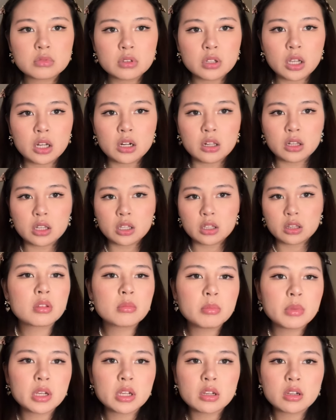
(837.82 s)
Kind of like,
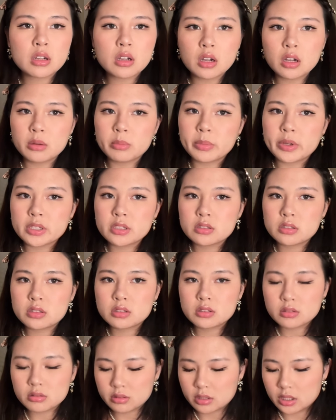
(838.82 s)
my god, my
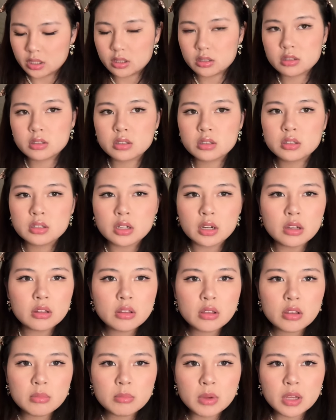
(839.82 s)
storage. Now
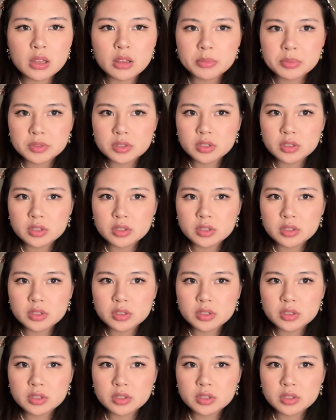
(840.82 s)
that my lips